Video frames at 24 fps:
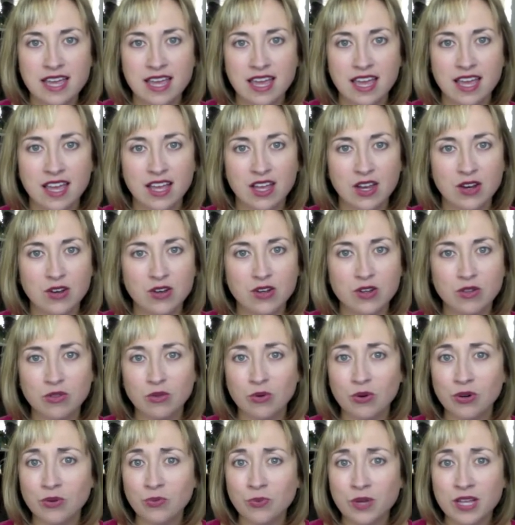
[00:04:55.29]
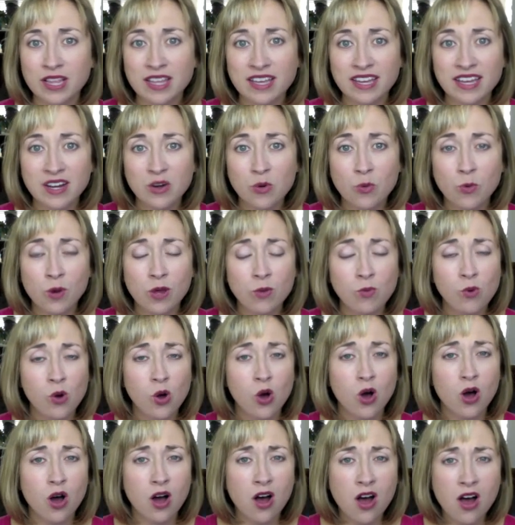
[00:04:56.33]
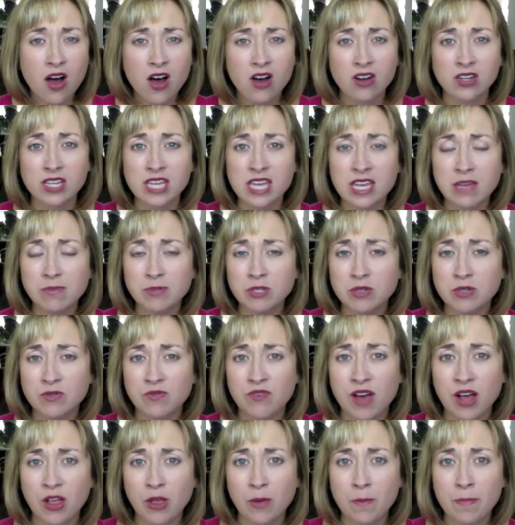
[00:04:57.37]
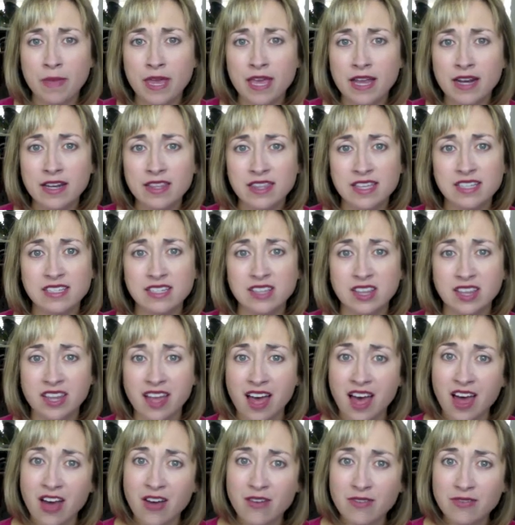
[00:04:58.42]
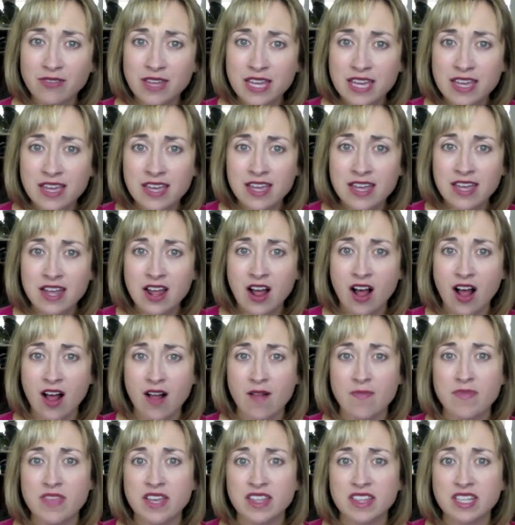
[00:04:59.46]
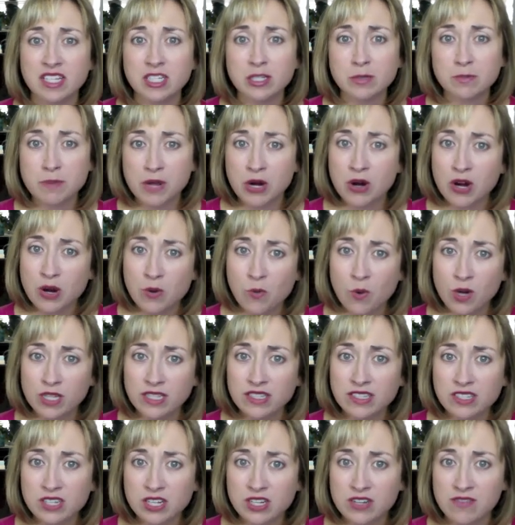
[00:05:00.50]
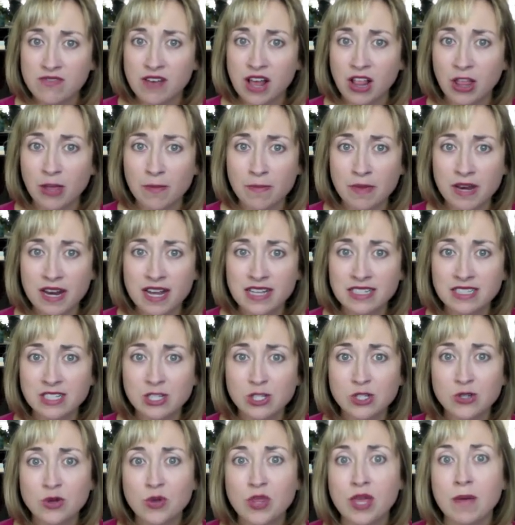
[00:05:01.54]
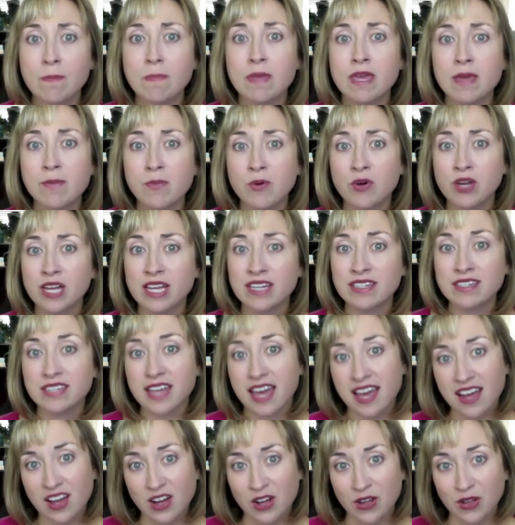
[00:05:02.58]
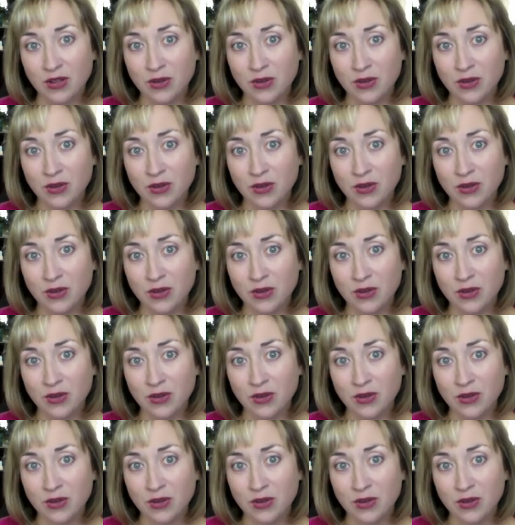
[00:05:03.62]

And Lord willing, we will all keep developing this love that the Spirit wants to develop in us so that people can tell,